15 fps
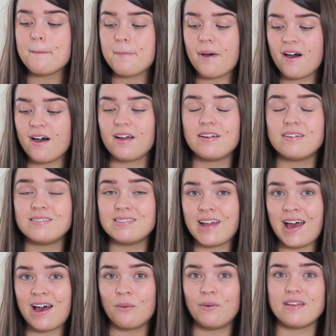But
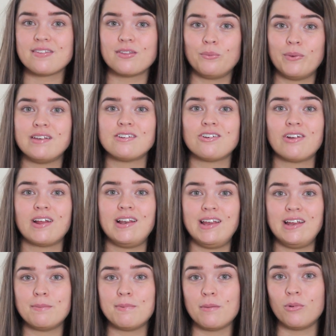now it's the winter and I
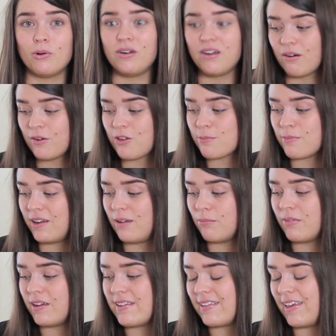need a bit more nourishment
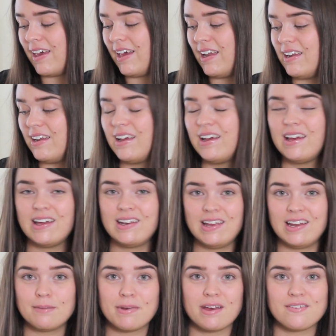in my skin,
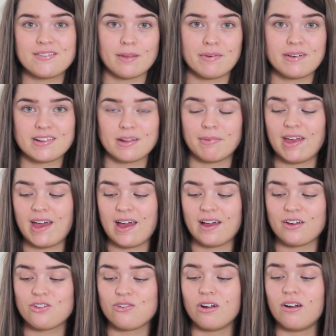need a bit of something
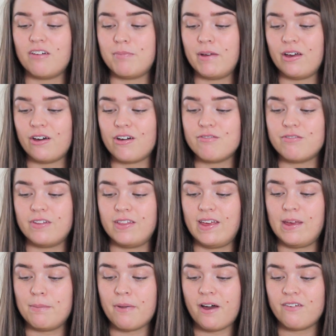extra. I've been going for
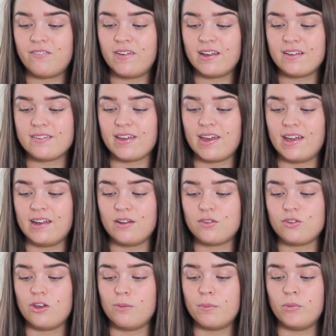the Perfect Skin
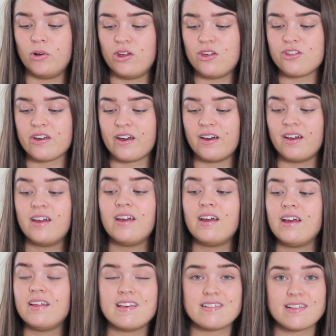Super Moisture.
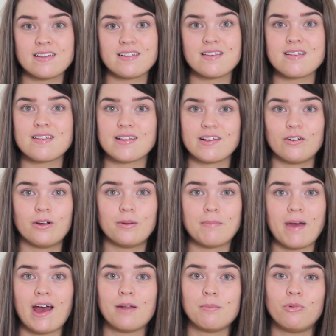This is a serum
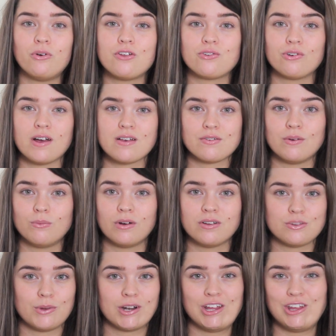and moisturiser in
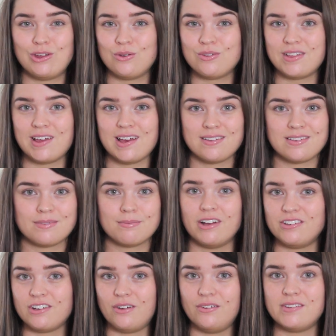one, so when I use this,
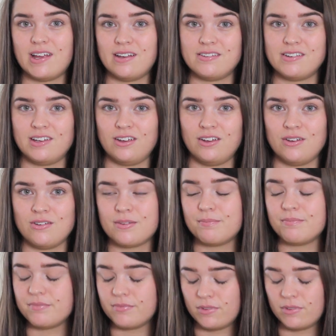I don't tend to use,